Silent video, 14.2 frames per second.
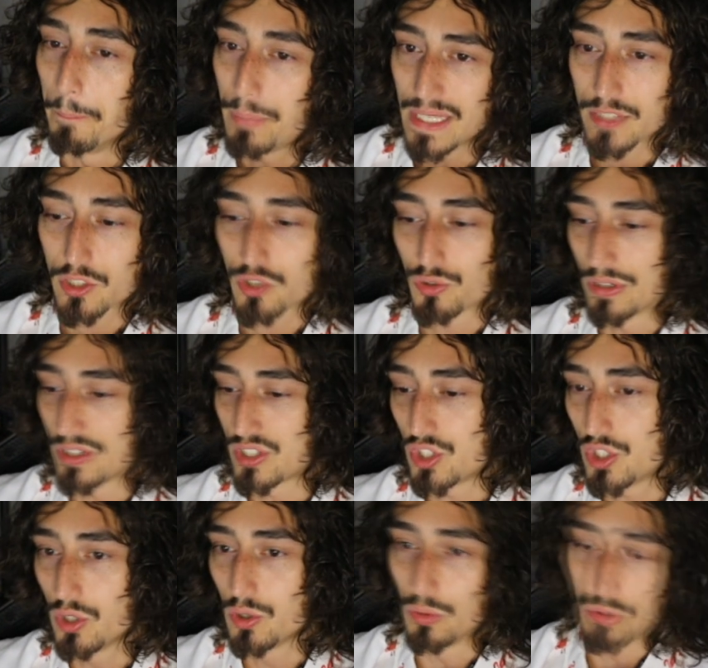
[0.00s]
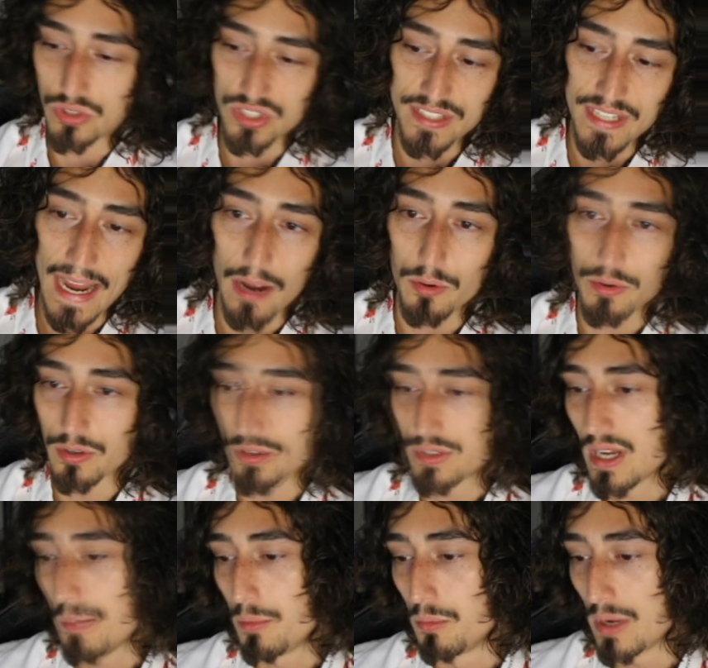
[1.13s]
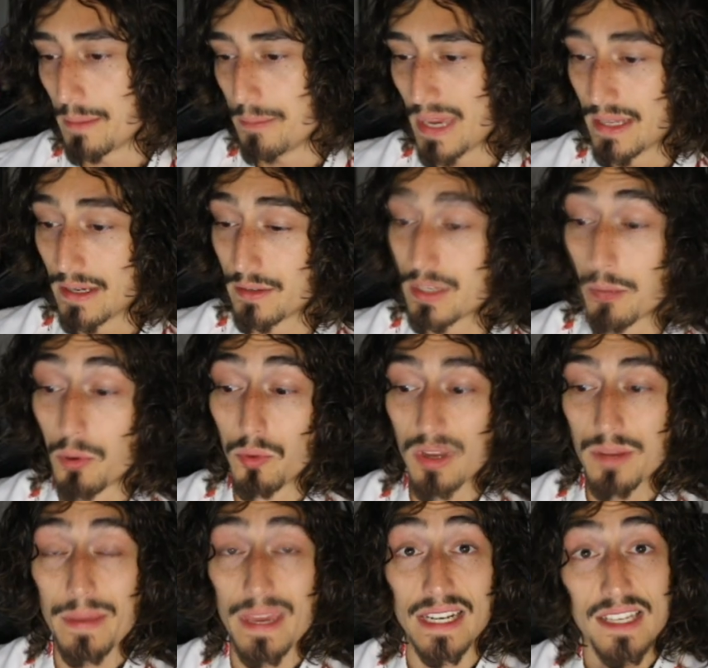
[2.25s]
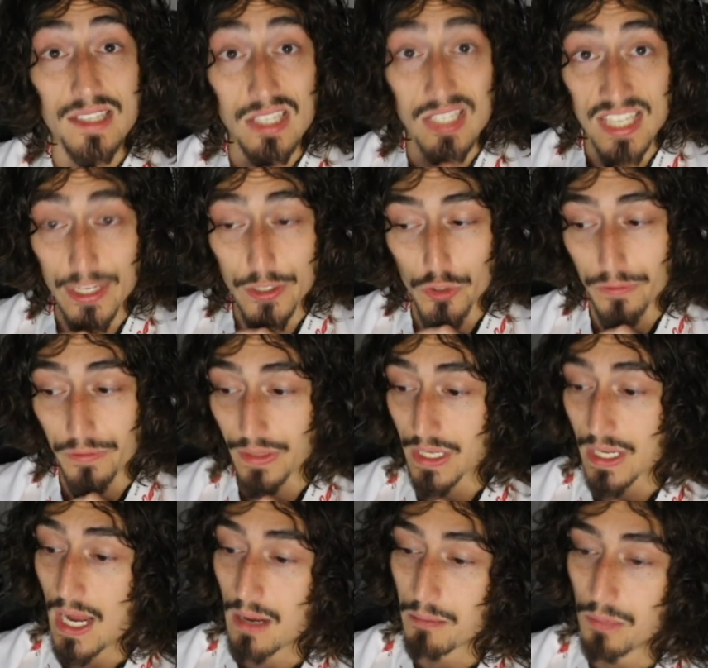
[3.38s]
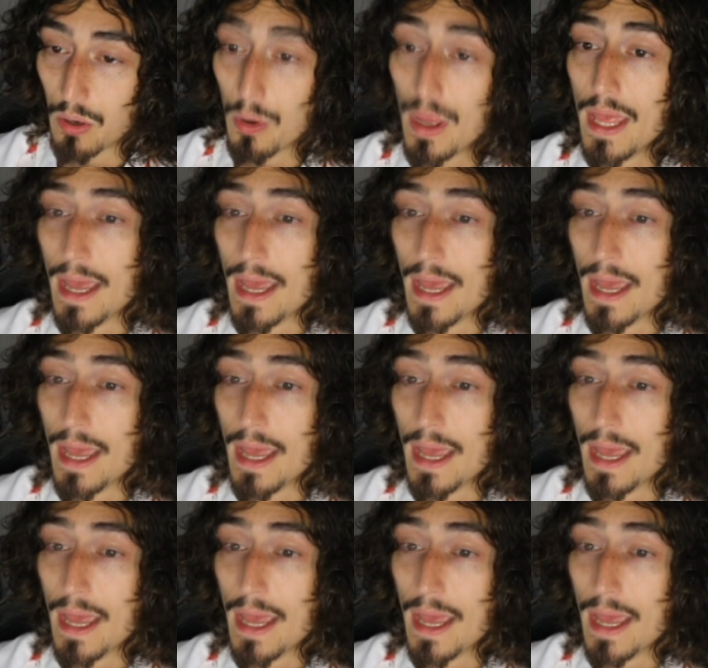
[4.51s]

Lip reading: Beatrice, Zeus, Downer, Double Moy Beta. Double Moy Beta is essential for the combo.